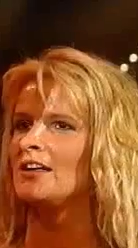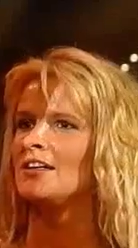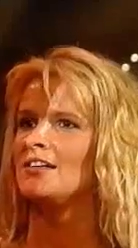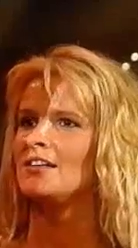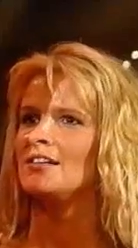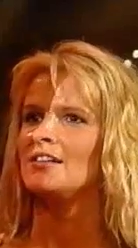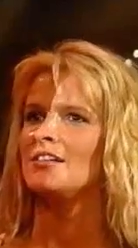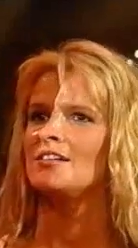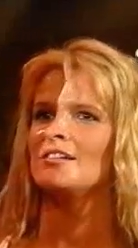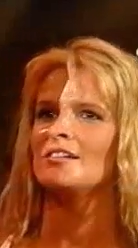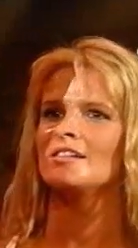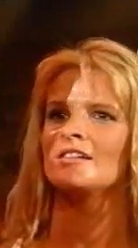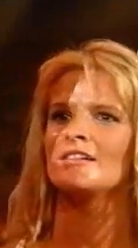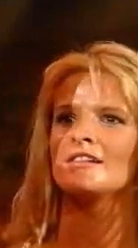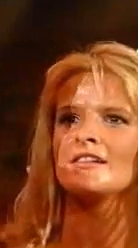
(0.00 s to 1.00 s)
more committed
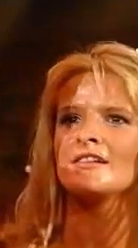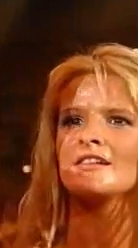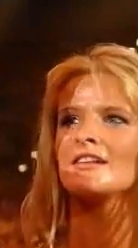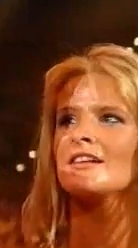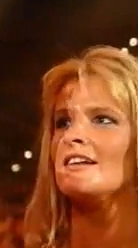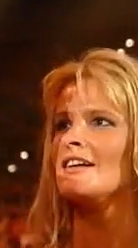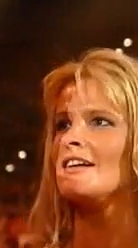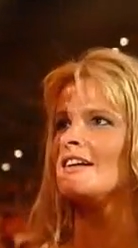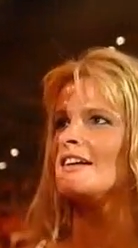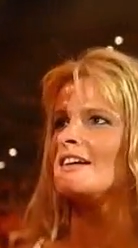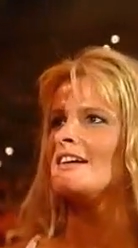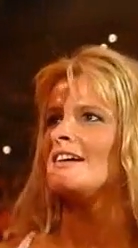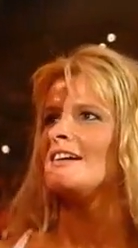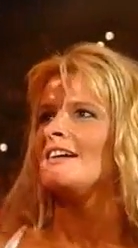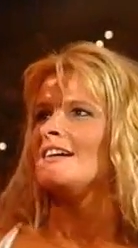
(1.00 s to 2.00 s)
because they know they're
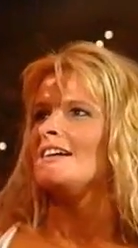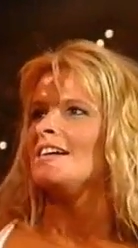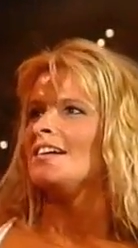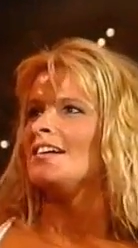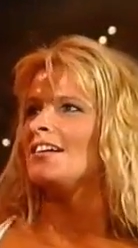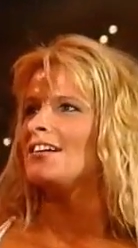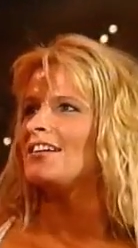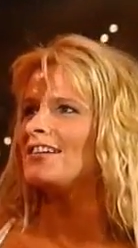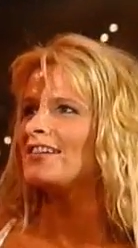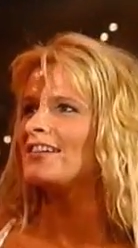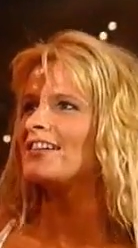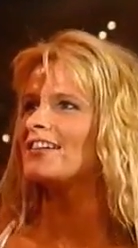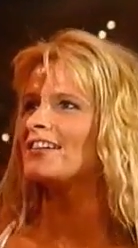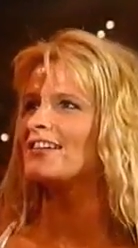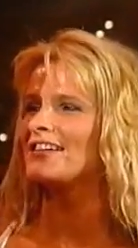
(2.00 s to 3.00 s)
just one place away
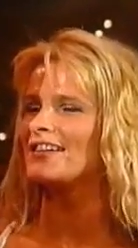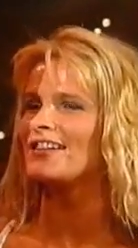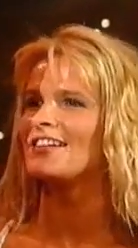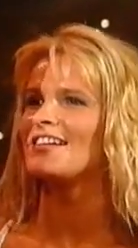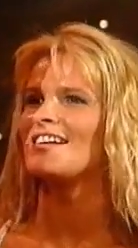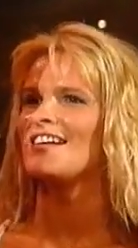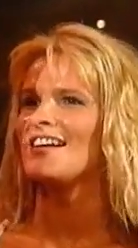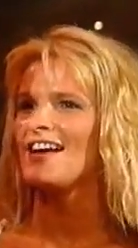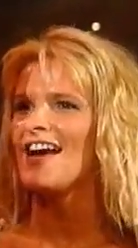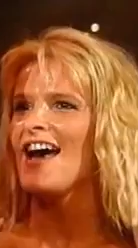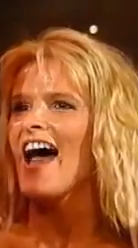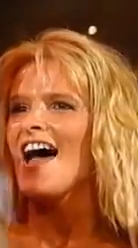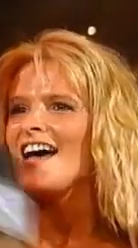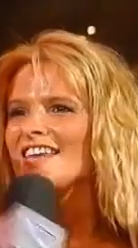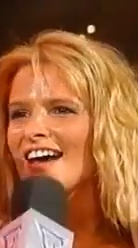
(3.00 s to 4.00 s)
from going to the finals?
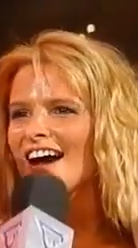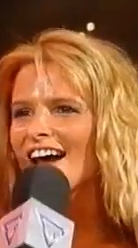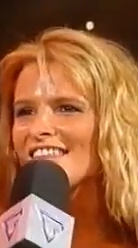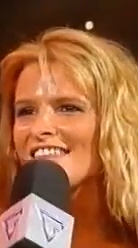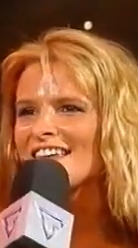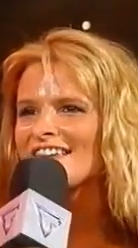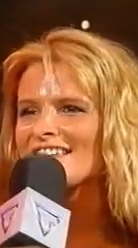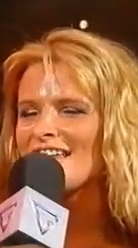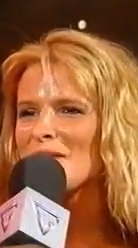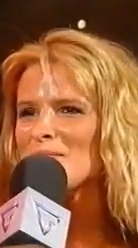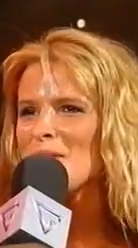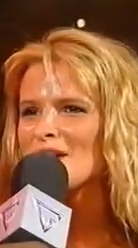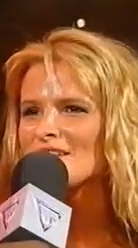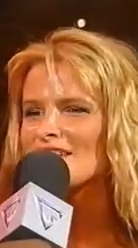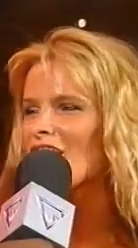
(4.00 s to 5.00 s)
Yeah, I think that
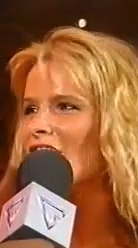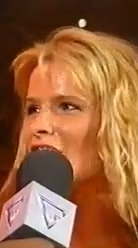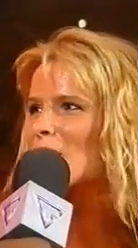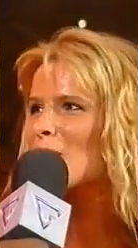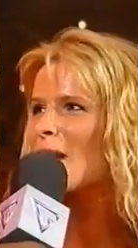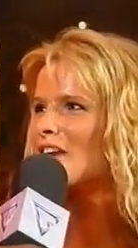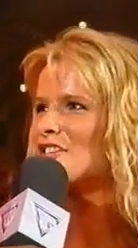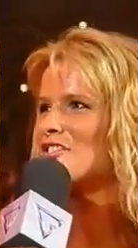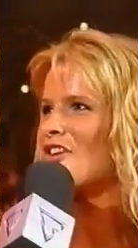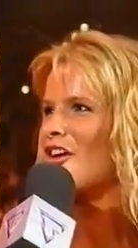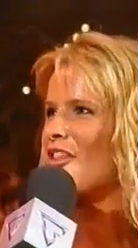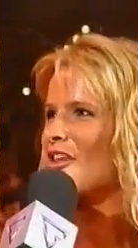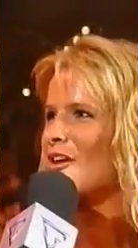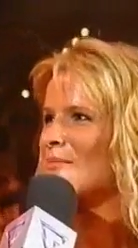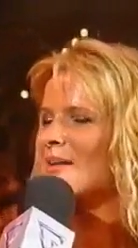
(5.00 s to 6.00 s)
puts a lot of pressure
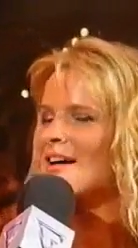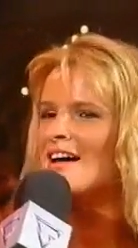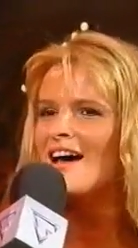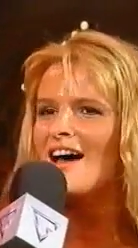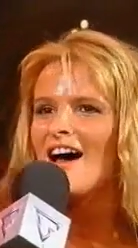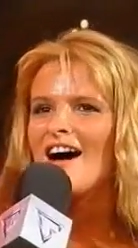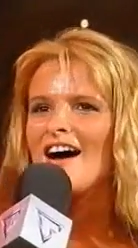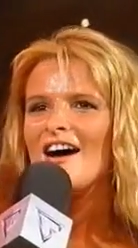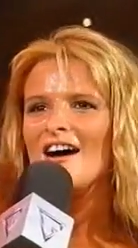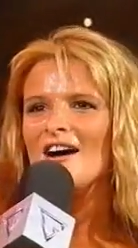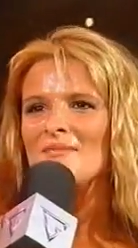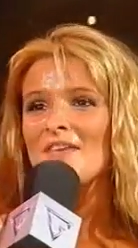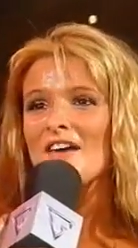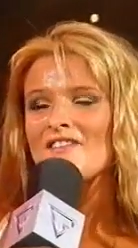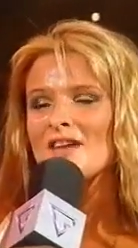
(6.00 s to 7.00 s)
on them.
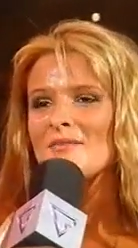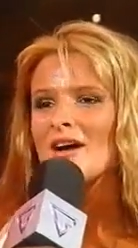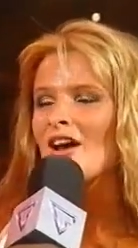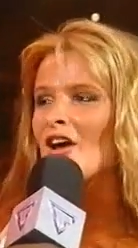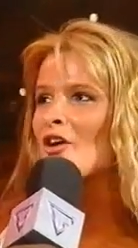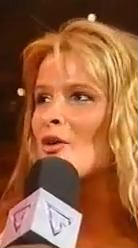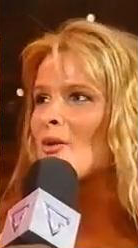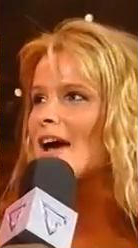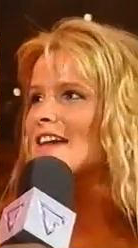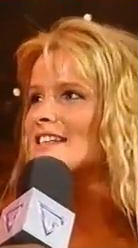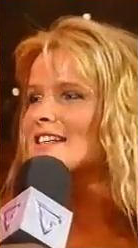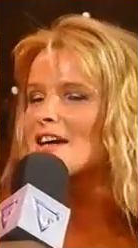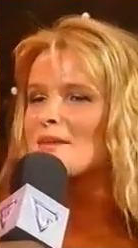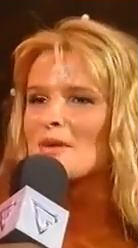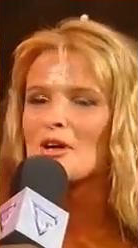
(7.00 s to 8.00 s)
Um, they've come a long way
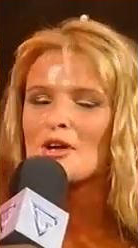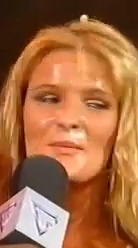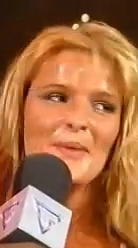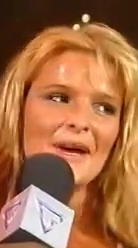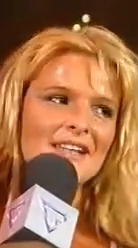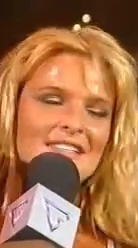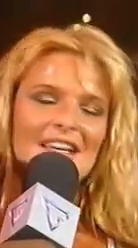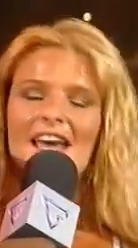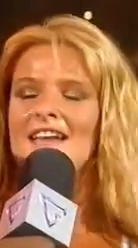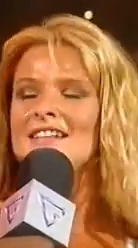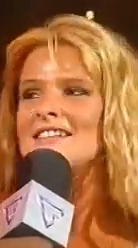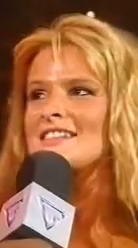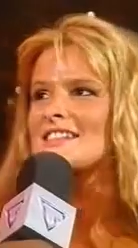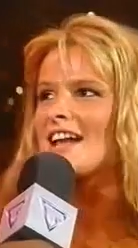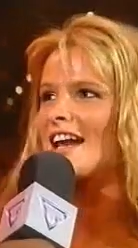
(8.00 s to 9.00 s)
to come and compete
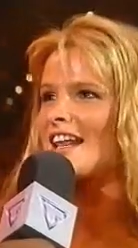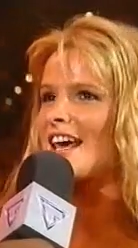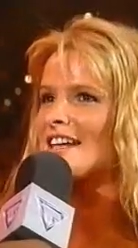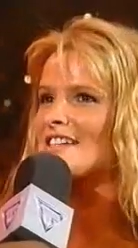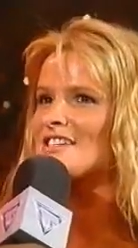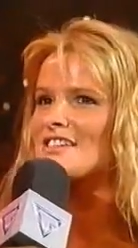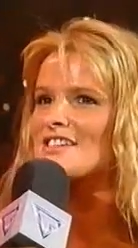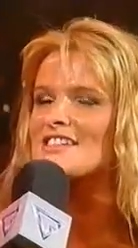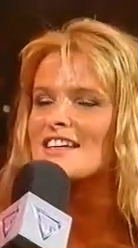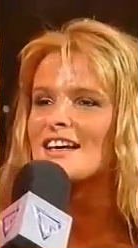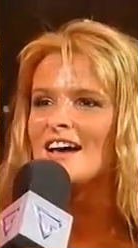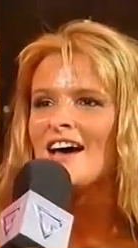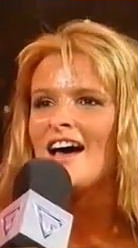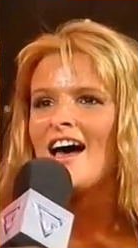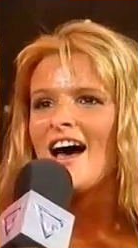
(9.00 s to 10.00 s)
against the gladiators,
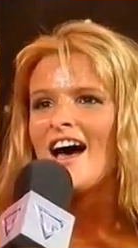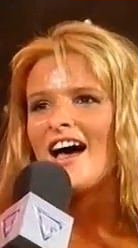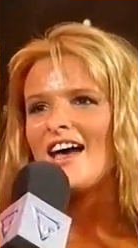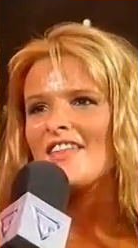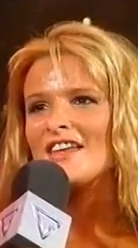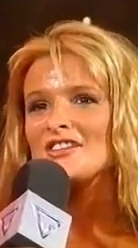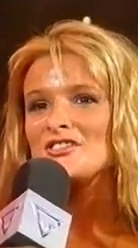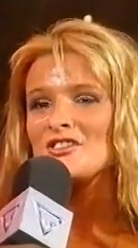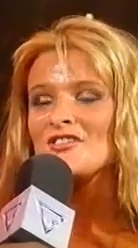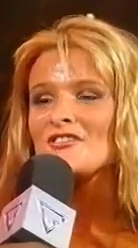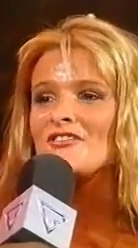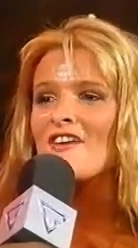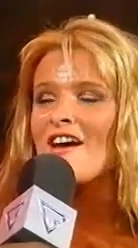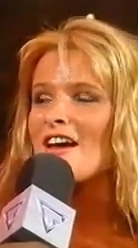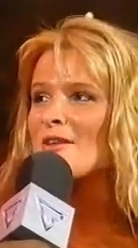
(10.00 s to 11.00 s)
and they're doing
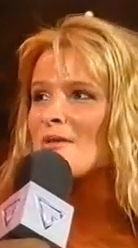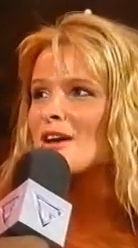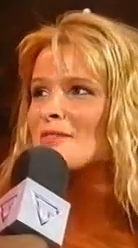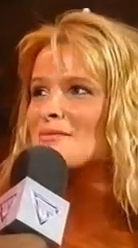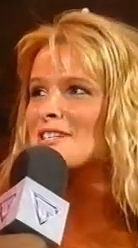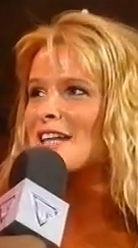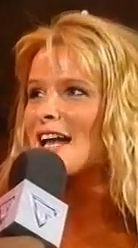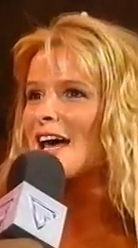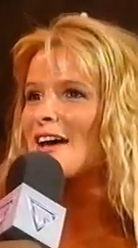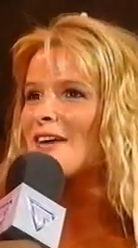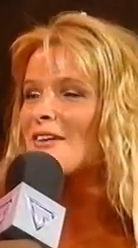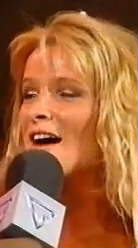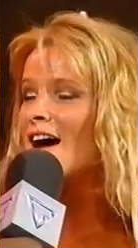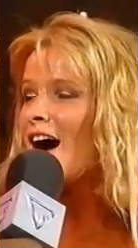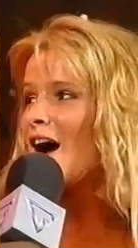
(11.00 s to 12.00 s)
very well up to now.
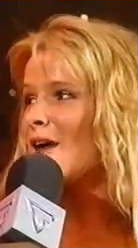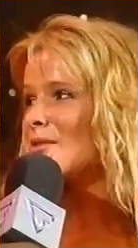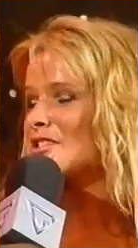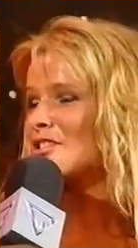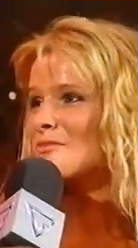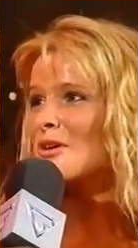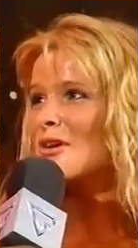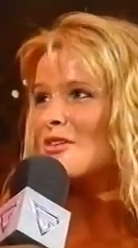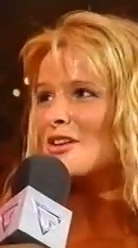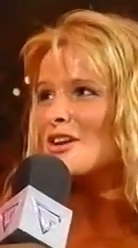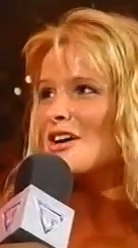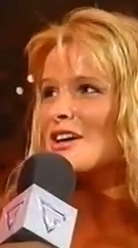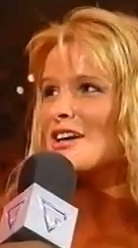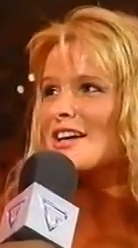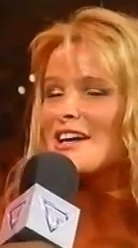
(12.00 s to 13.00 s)
I wish them all the
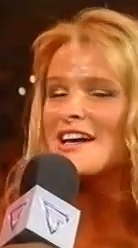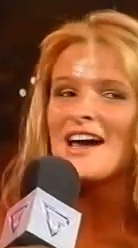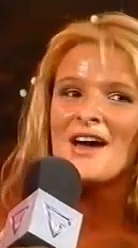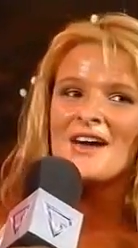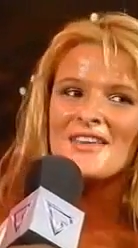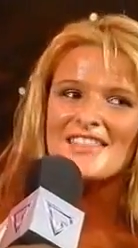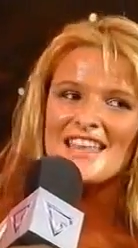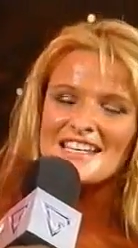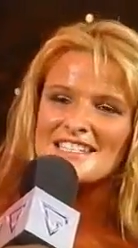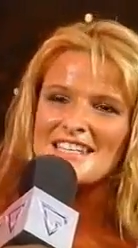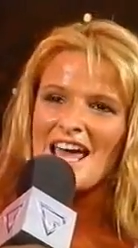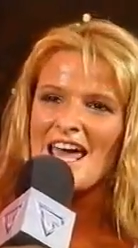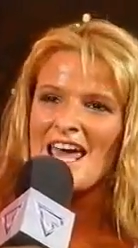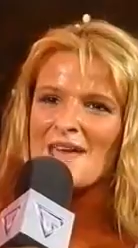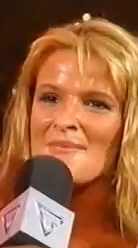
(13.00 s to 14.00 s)
luck in this
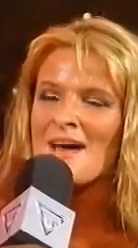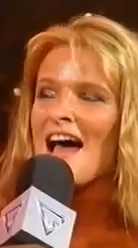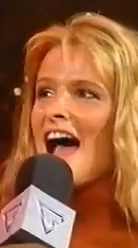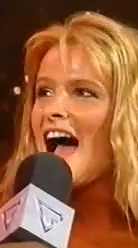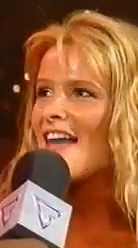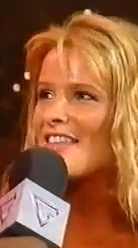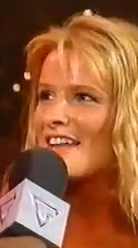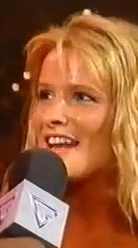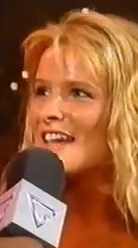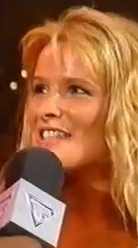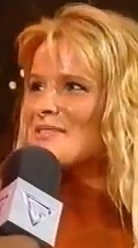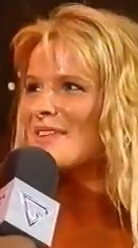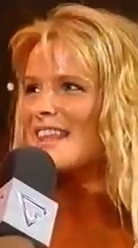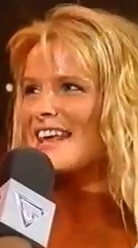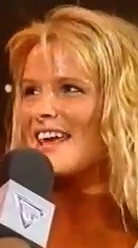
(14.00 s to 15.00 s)
game and the
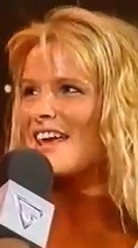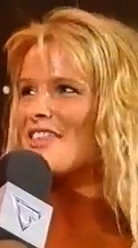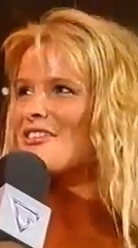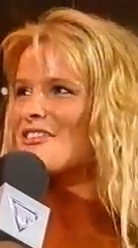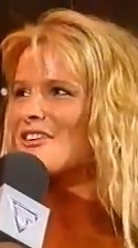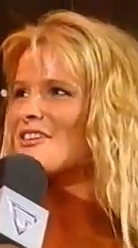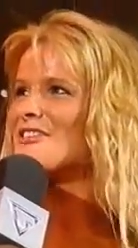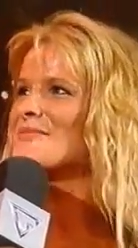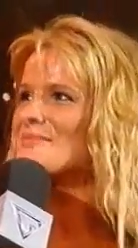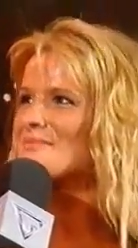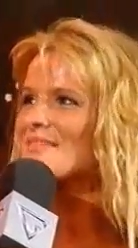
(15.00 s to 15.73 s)
next when they get through.